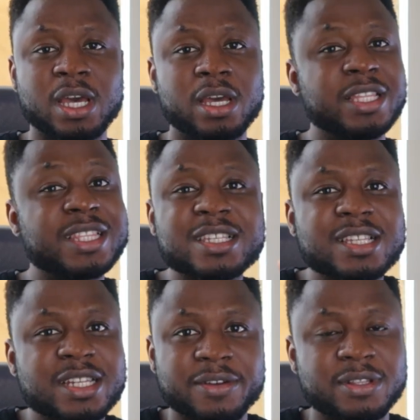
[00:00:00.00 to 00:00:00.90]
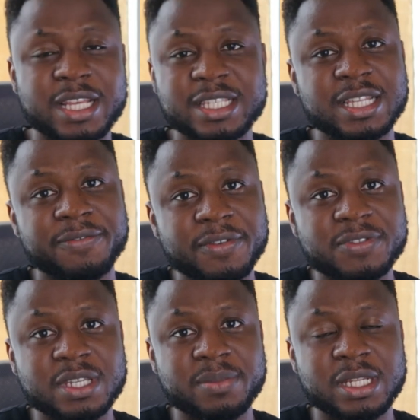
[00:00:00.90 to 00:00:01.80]
it takes less than
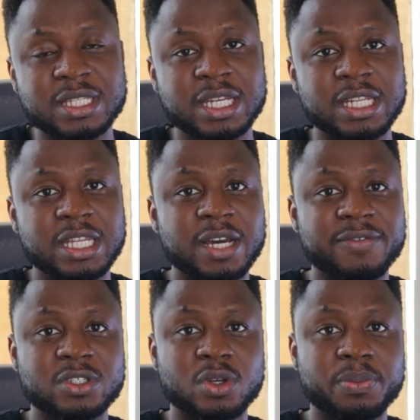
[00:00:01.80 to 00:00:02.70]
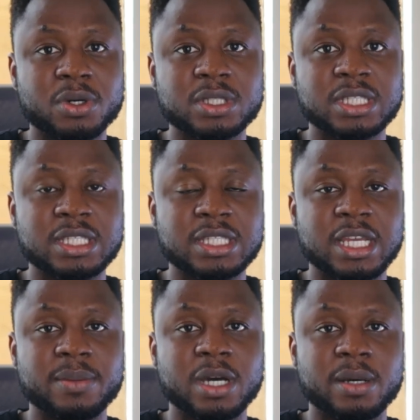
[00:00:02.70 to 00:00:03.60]
15 minutes and they have a support
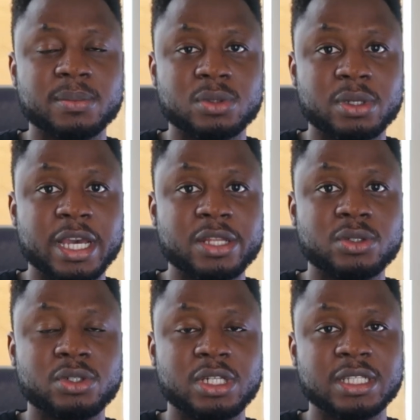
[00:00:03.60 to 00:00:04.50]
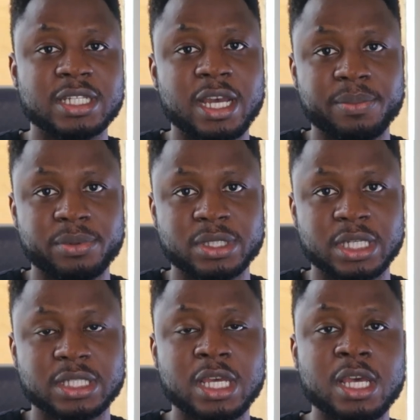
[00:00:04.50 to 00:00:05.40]
system to guide you through the entire process.